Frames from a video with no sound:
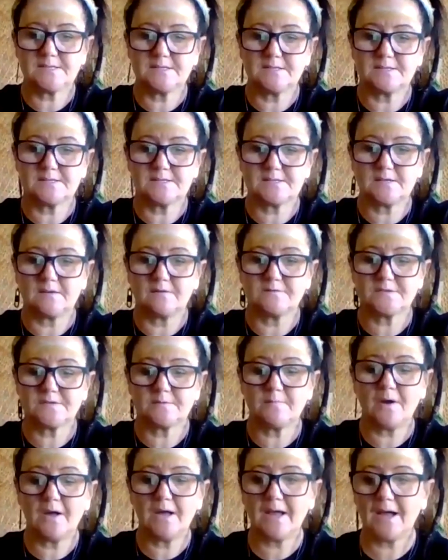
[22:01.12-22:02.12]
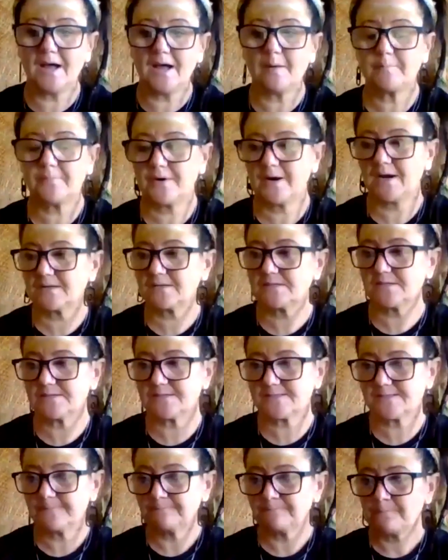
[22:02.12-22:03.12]
in itself. So my art
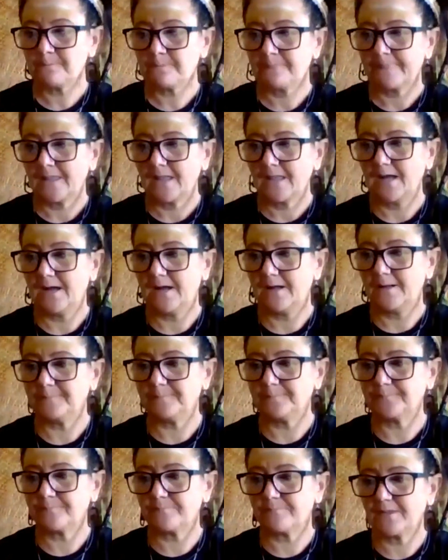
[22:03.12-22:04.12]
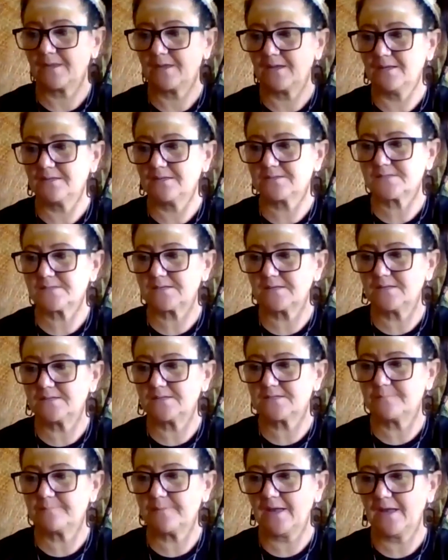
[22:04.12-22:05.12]
practice, um, it's, it's
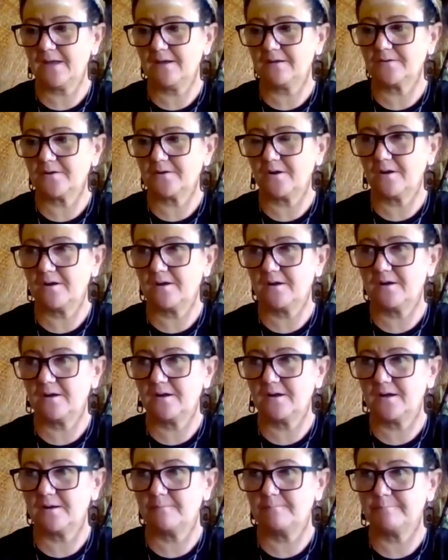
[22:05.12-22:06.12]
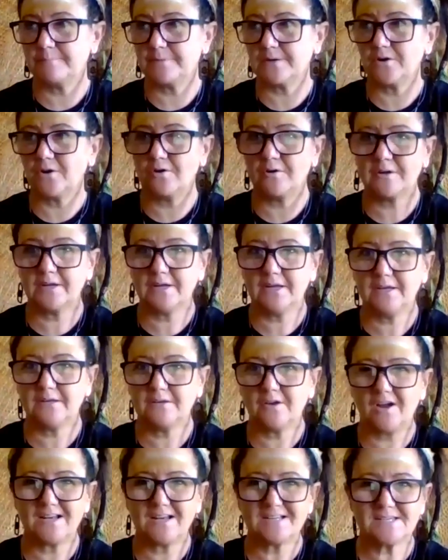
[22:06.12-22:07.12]
about um,
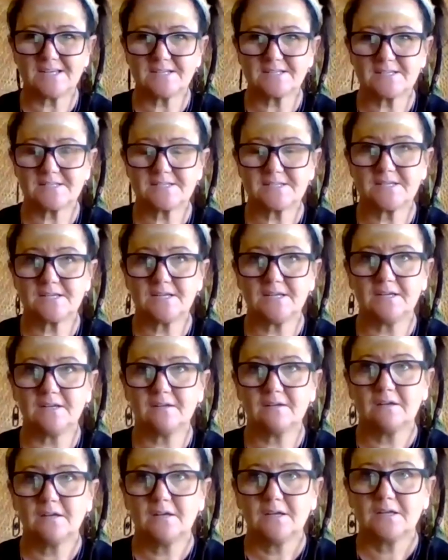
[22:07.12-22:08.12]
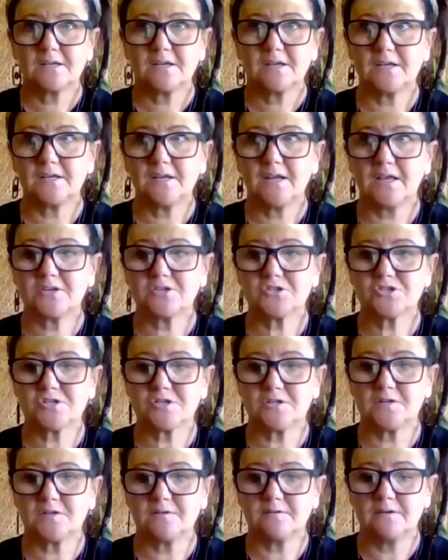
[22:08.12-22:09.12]
belonging, identity,
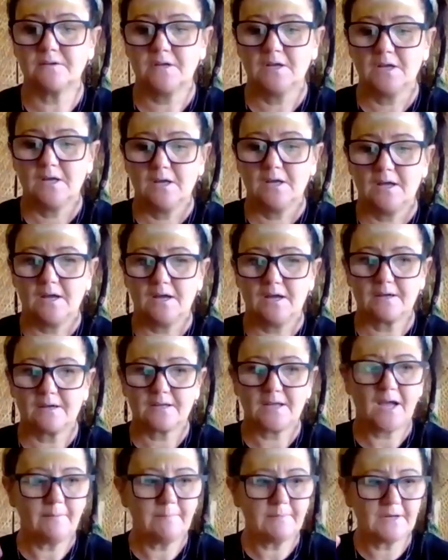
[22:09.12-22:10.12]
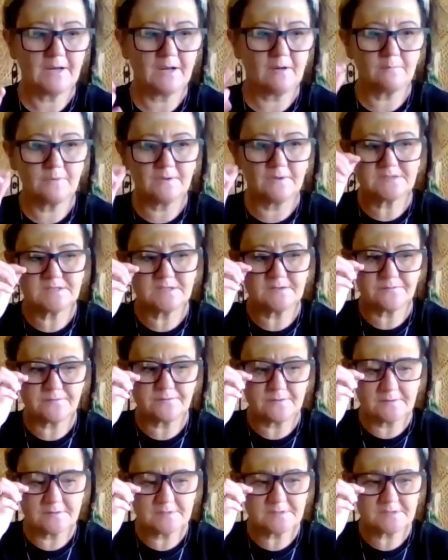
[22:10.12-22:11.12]
connection, uh, coming up with
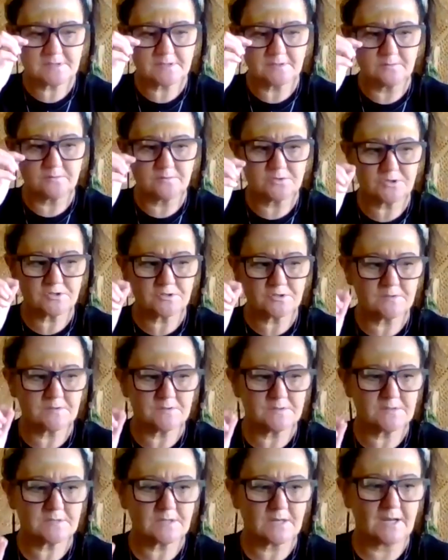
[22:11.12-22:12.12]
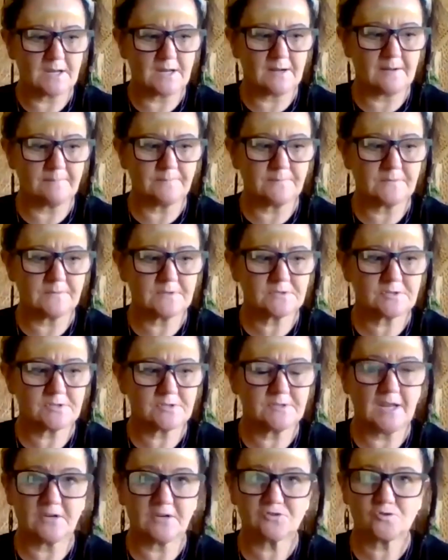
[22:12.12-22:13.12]
different solutions um, to
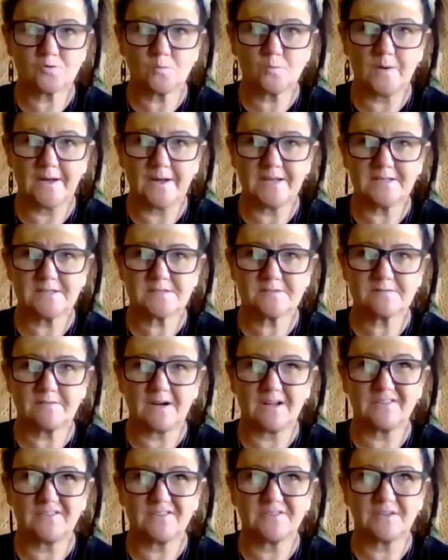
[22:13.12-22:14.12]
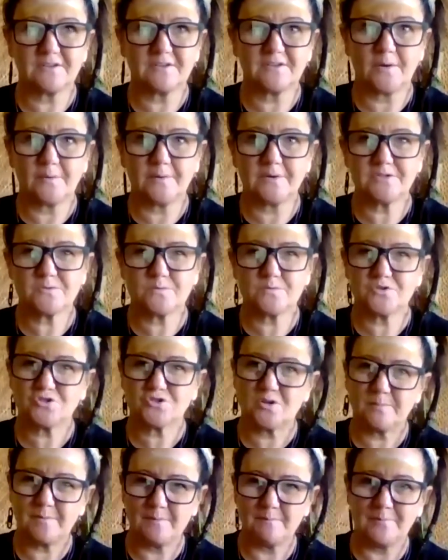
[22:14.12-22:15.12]
natural ways rather than going to a
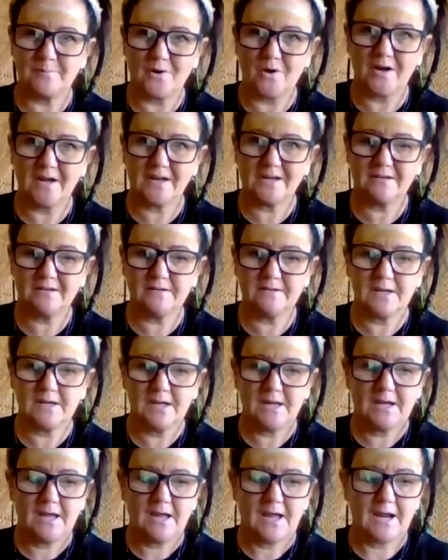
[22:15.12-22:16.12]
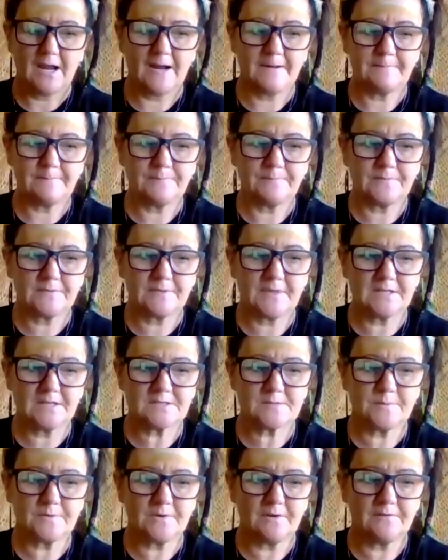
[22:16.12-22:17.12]
shop and buying it. And
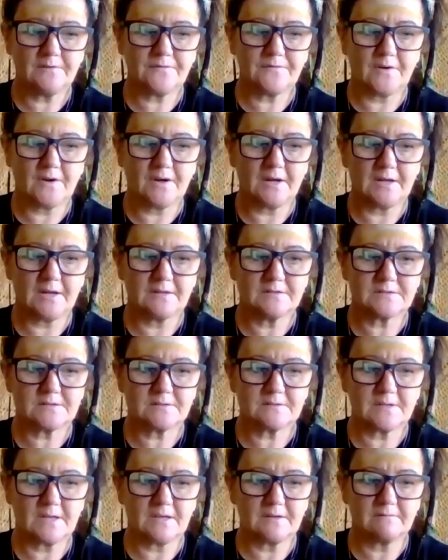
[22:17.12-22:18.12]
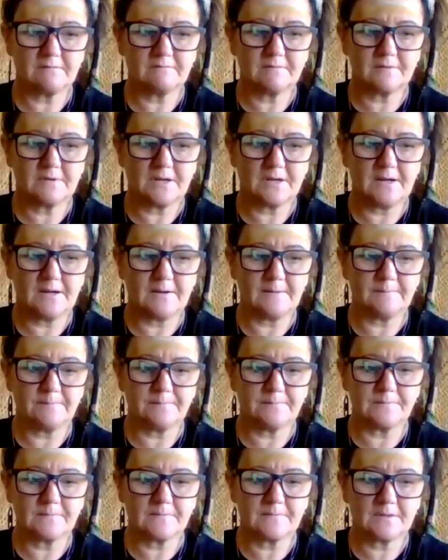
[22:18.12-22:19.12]
that's what I find that,
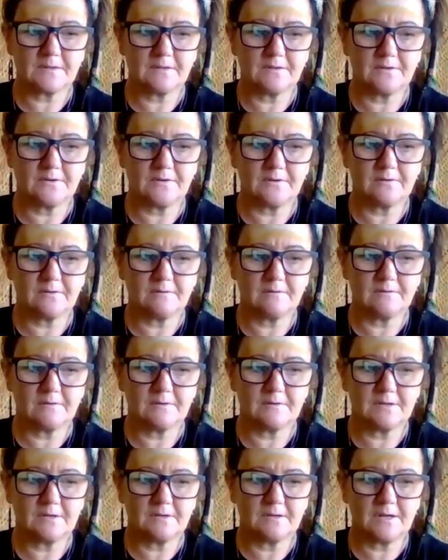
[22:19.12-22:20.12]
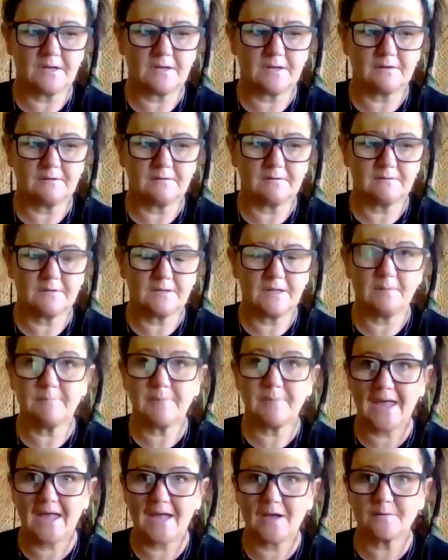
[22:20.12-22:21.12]
um, you know, uh,
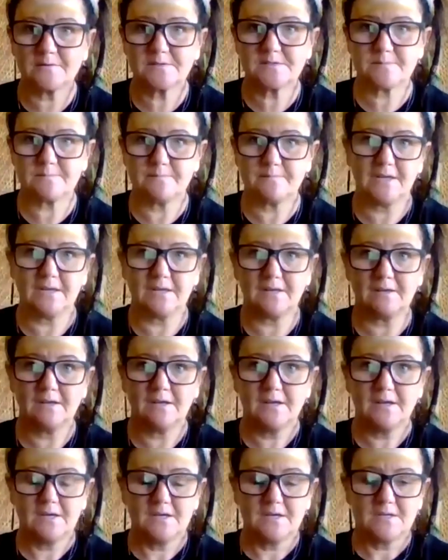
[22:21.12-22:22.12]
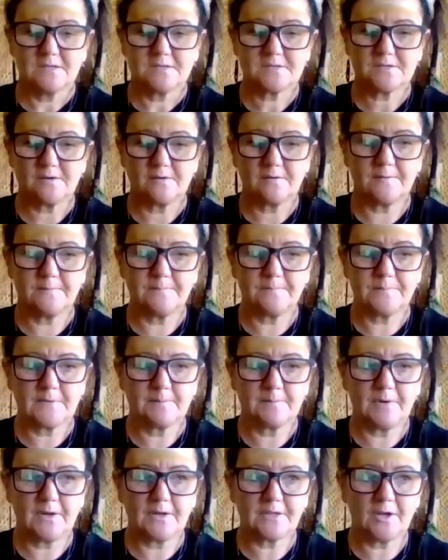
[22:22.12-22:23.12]
empowers me. So
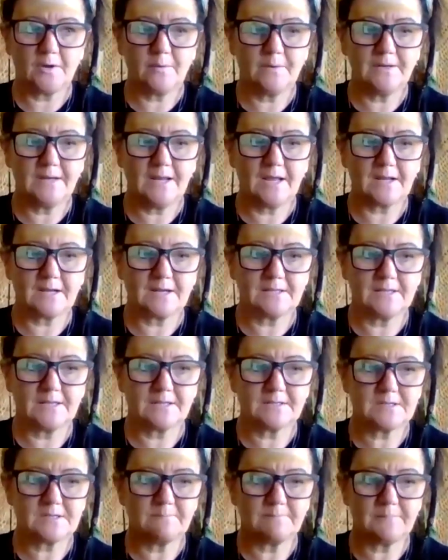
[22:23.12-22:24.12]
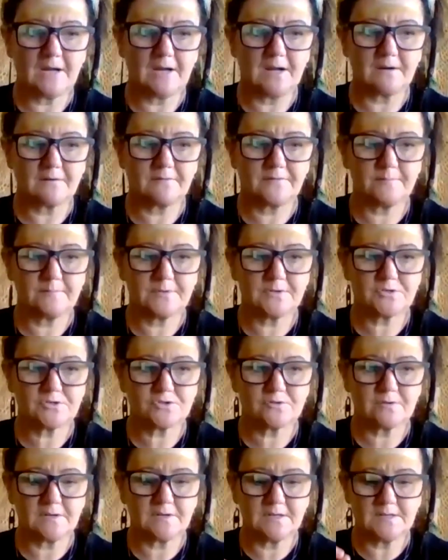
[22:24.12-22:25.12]
by going out and collecting bark from the
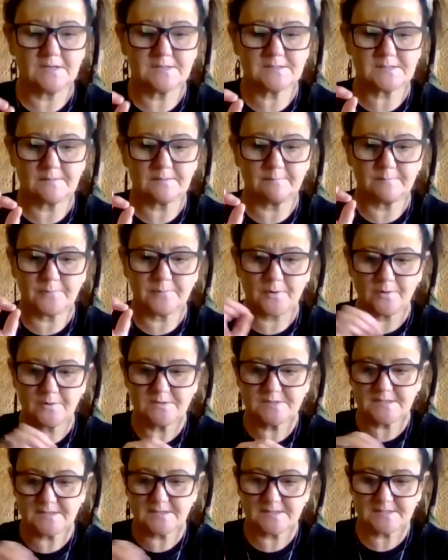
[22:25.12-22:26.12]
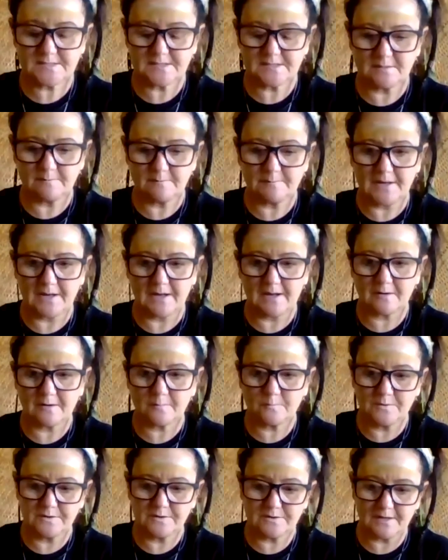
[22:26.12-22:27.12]
trees and processing the bark
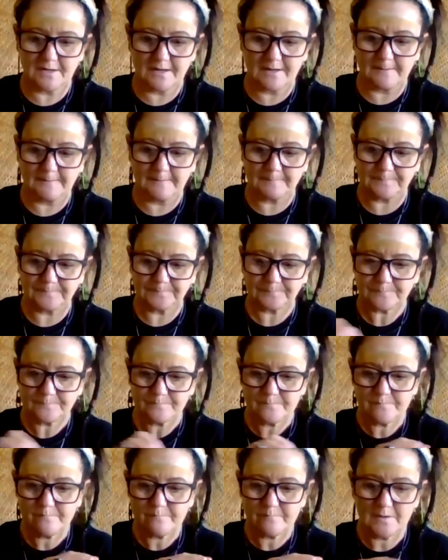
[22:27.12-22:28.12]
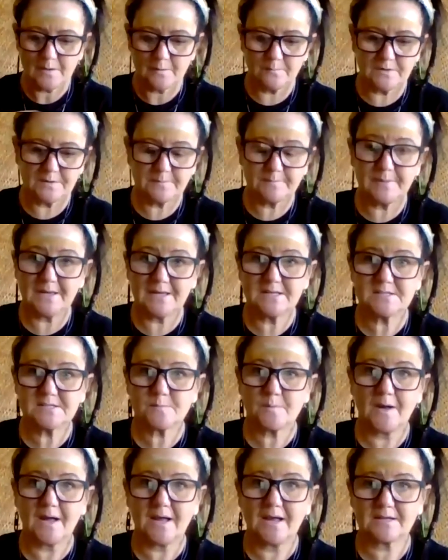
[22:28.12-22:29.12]
with, um, with
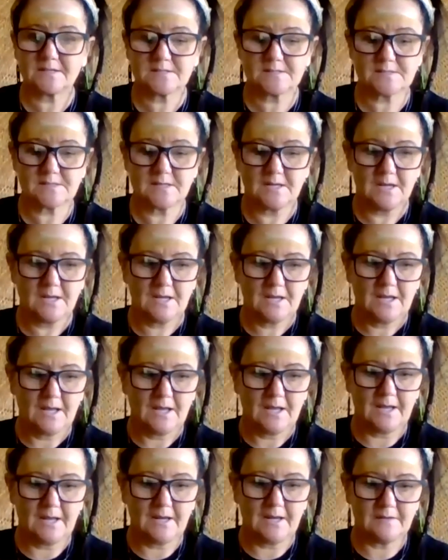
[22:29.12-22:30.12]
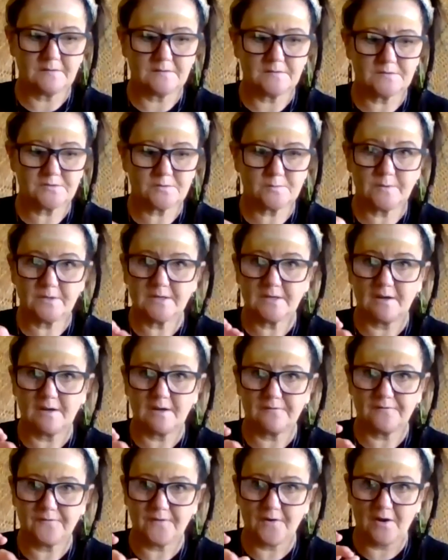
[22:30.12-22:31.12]
beeswax and doing a
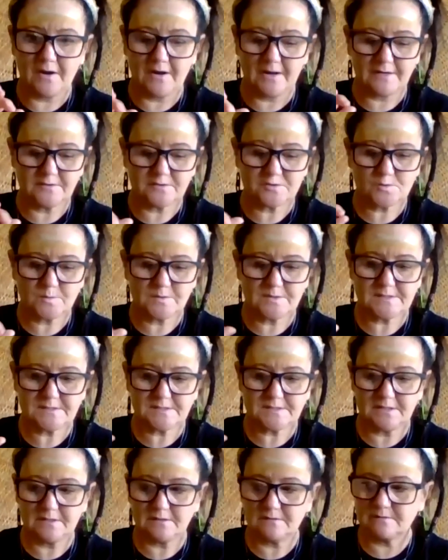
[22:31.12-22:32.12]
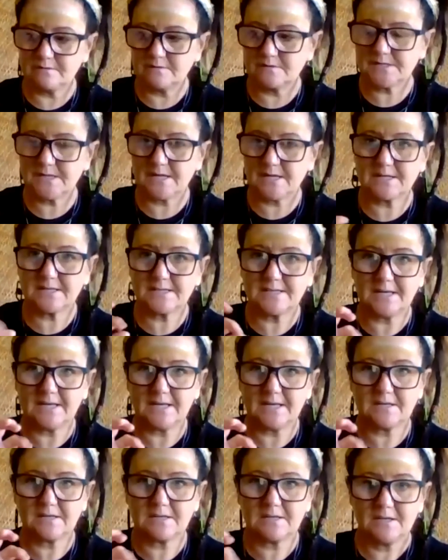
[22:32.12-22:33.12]
fine twisting
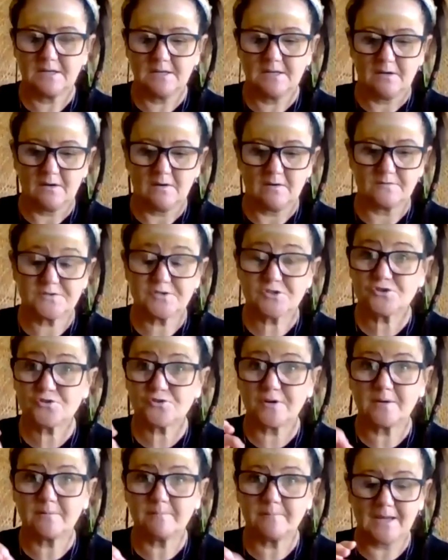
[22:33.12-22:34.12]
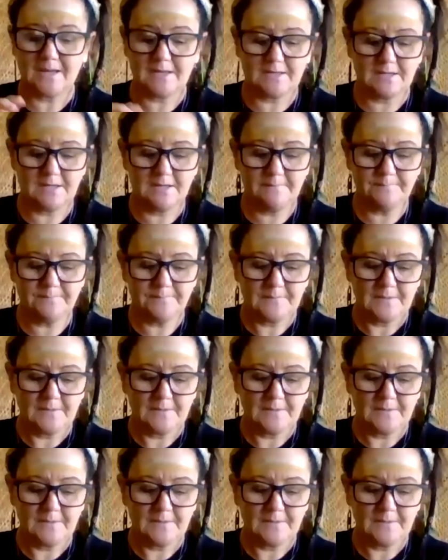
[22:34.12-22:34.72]
technique of string making,